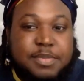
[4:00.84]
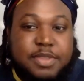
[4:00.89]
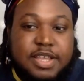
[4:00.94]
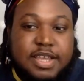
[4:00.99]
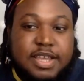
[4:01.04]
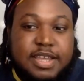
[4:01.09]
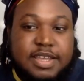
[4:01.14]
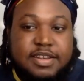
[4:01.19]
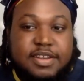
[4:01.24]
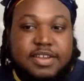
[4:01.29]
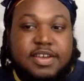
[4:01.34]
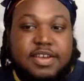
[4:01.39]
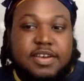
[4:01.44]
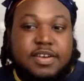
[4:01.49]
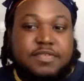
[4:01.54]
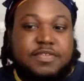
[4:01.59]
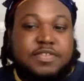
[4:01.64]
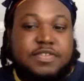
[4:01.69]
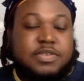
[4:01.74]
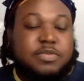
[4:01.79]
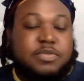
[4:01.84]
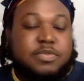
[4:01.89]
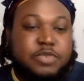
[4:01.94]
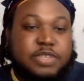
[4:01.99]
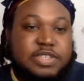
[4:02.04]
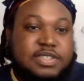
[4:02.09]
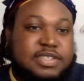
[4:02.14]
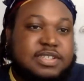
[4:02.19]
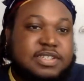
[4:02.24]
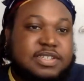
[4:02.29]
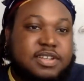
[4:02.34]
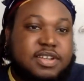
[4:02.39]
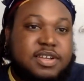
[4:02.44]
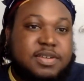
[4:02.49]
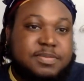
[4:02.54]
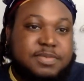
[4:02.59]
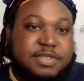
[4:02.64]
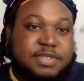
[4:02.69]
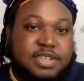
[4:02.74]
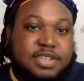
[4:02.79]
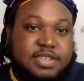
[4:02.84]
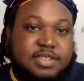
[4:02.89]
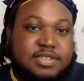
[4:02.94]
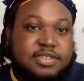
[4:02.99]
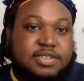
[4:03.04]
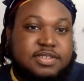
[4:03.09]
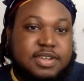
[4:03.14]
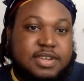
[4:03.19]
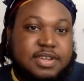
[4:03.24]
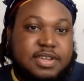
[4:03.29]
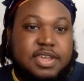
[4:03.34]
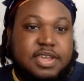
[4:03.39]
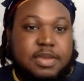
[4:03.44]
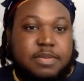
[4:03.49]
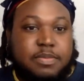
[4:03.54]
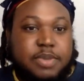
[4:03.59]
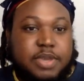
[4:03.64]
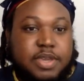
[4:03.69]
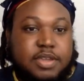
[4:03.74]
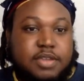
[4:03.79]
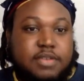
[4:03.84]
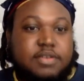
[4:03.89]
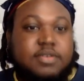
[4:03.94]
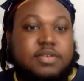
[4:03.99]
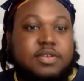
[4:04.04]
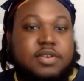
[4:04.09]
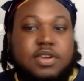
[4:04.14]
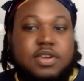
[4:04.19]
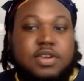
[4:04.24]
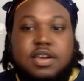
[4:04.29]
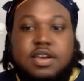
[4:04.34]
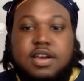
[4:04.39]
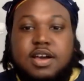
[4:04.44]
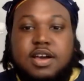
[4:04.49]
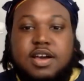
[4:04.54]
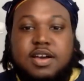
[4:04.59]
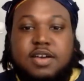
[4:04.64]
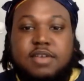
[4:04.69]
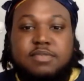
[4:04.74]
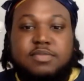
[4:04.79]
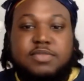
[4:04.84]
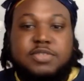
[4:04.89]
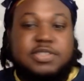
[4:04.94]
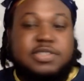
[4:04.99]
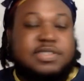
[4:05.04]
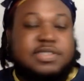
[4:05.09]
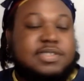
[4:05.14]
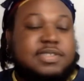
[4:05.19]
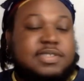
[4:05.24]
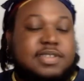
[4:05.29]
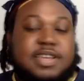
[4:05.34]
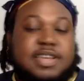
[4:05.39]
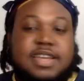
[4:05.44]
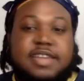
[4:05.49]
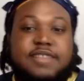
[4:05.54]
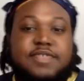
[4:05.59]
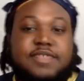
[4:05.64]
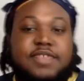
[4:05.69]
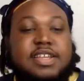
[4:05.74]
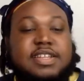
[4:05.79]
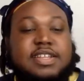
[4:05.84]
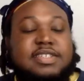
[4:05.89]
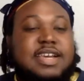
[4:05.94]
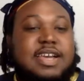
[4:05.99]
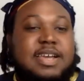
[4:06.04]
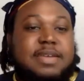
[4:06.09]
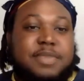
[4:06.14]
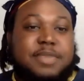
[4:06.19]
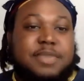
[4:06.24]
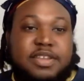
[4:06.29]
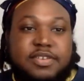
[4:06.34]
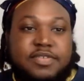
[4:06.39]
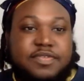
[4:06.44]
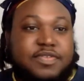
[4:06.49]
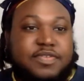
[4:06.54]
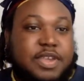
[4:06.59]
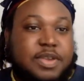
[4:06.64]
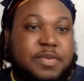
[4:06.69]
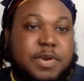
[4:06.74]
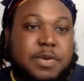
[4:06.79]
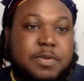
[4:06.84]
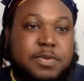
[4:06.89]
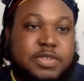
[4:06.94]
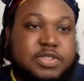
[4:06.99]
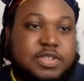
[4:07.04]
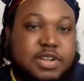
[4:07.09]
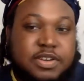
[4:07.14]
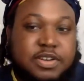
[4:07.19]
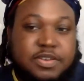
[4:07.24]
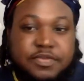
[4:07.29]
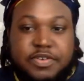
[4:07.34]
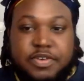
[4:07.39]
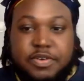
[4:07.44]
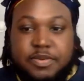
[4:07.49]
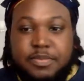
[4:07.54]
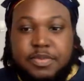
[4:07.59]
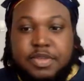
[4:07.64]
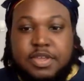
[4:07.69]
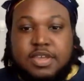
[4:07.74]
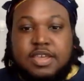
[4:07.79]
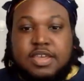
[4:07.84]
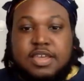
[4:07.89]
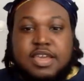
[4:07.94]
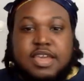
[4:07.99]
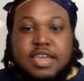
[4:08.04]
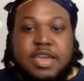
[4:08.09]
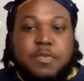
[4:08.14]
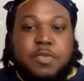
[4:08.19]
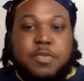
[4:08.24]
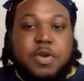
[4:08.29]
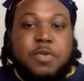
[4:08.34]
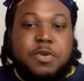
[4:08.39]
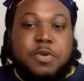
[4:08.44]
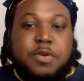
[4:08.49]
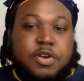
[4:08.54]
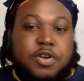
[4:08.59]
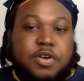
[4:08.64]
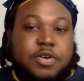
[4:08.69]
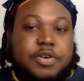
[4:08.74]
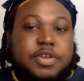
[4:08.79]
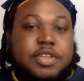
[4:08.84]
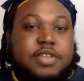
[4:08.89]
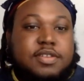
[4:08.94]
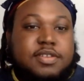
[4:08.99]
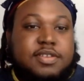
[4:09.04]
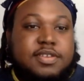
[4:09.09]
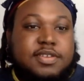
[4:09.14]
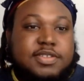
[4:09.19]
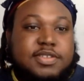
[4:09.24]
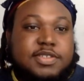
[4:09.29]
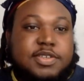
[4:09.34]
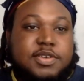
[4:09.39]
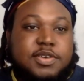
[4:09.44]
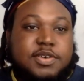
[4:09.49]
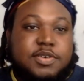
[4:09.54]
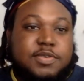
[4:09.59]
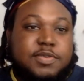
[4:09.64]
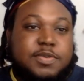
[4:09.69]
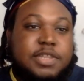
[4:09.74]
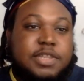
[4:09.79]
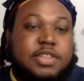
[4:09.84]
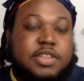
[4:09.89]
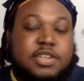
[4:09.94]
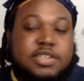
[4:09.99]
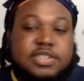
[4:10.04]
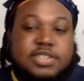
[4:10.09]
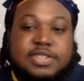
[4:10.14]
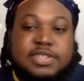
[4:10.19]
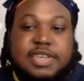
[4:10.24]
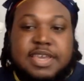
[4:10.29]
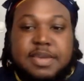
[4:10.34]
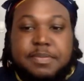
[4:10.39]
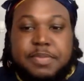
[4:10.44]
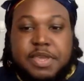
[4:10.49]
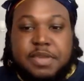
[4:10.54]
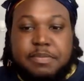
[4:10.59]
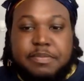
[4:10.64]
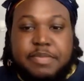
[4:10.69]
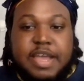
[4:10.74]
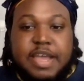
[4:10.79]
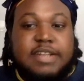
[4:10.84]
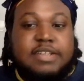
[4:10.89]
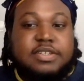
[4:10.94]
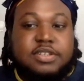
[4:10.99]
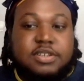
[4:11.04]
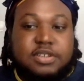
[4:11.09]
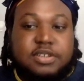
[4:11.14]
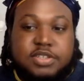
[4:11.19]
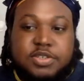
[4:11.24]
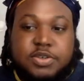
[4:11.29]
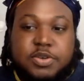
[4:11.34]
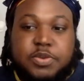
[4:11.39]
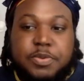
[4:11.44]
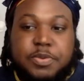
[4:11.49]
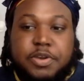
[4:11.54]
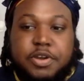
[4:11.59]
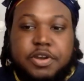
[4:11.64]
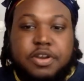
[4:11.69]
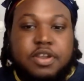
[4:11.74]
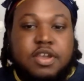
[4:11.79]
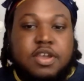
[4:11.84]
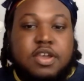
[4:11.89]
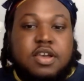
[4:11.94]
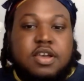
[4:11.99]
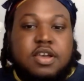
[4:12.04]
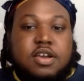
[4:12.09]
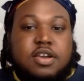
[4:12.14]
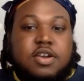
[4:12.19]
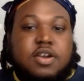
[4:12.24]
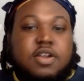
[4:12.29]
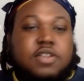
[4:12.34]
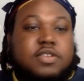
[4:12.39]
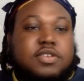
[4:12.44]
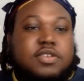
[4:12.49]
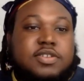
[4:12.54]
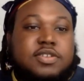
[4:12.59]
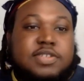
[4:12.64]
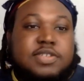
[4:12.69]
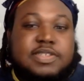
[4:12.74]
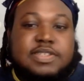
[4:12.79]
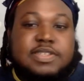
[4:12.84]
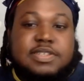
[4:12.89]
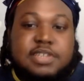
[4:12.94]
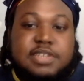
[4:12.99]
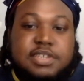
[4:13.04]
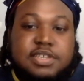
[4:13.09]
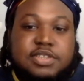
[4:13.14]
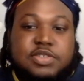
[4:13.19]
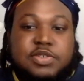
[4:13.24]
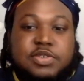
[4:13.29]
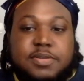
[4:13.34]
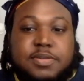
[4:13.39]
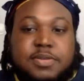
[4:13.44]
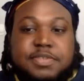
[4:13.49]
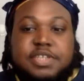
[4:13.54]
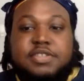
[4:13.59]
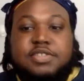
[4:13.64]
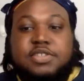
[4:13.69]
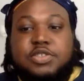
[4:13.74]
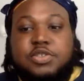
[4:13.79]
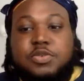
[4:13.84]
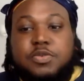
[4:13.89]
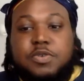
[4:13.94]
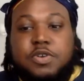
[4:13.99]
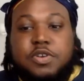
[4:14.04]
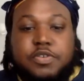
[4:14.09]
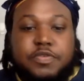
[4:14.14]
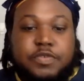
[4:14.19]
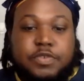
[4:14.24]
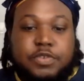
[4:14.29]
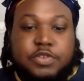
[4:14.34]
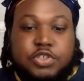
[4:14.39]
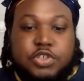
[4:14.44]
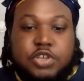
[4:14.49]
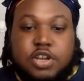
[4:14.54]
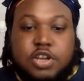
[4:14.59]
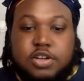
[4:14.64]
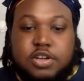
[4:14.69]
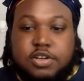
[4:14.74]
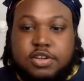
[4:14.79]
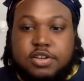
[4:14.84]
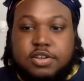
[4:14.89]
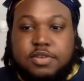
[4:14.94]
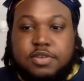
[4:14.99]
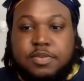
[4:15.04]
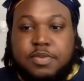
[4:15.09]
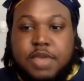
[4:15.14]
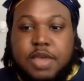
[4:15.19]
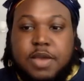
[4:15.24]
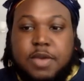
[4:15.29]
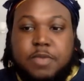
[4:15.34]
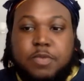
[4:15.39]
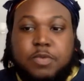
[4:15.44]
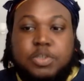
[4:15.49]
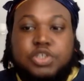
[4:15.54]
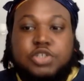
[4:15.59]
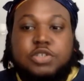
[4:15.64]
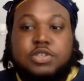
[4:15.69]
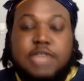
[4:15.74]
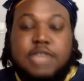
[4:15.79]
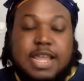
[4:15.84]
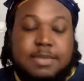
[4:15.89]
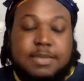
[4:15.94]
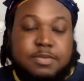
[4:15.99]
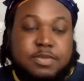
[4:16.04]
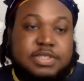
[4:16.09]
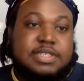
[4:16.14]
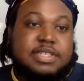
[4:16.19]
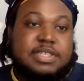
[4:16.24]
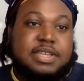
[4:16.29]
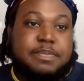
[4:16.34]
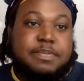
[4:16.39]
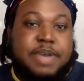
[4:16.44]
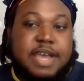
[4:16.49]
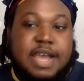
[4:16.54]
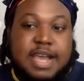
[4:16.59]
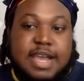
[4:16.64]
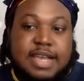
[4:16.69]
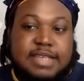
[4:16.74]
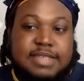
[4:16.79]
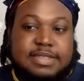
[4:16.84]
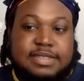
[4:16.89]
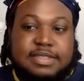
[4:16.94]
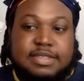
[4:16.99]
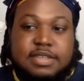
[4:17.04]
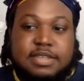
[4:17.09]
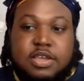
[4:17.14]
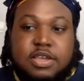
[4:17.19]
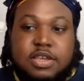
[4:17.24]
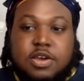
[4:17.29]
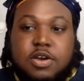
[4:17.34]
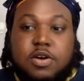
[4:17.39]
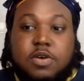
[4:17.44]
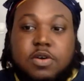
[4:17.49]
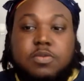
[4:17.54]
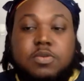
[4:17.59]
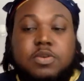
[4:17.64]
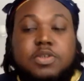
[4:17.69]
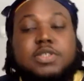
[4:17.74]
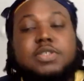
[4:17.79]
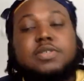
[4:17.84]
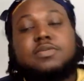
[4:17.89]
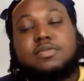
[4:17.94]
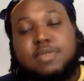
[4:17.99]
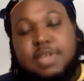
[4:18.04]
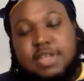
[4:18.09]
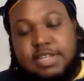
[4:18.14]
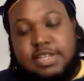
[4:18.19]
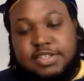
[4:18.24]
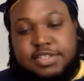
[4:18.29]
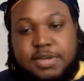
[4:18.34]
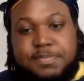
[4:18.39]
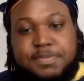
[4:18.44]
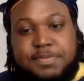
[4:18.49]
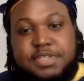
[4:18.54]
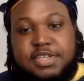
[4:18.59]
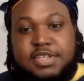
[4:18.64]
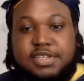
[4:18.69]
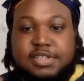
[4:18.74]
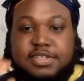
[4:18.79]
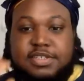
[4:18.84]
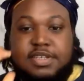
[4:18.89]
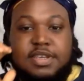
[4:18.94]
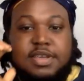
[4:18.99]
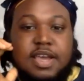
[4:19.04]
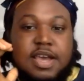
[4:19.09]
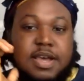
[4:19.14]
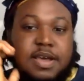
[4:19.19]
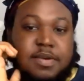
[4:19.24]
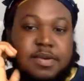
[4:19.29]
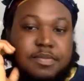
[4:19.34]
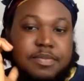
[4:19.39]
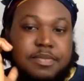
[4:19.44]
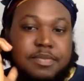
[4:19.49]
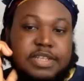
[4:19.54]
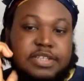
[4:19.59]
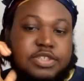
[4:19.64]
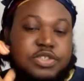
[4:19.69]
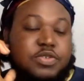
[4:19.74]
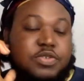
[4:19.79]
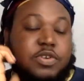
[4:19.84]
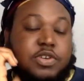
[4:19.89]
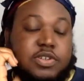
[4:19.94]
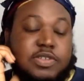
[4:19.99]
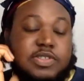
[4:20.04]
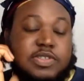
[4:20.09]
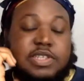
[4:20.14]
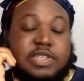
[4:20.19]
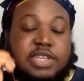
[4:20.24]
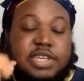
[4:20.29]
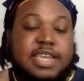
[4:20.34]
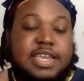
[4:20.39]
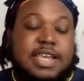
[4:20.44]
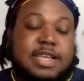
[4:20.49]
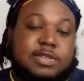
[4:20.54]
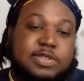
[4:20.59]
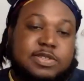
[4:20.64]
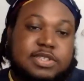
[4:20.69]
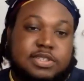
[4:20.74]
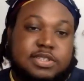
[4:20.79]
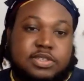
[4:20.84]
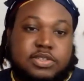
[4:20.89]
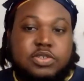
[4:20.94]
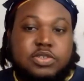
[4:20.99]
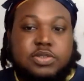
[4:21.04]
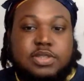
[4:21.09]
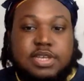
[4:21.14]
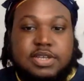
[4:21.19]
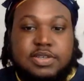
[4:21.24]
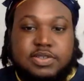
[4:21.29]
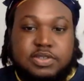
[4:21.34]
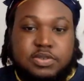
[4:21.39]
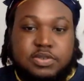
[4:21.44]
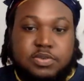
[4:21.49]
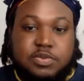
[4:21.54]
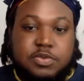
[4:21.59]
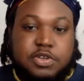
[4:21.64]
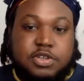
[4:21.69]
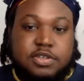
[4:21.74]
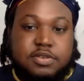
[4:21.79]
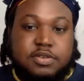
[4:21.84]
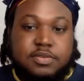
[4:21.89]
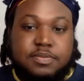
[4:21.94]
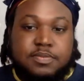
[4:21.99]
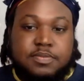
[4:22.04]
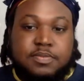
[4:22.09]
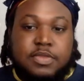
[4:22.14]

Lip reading: timeline of some recent updates on our campaign, just kind of like a timeline of like where we started from and where we're going. So we launched this campaign back in October, calling on the city to update the Toronto Food Charter, which unanimously passed or was adopted by the Toronto City Council in 2001.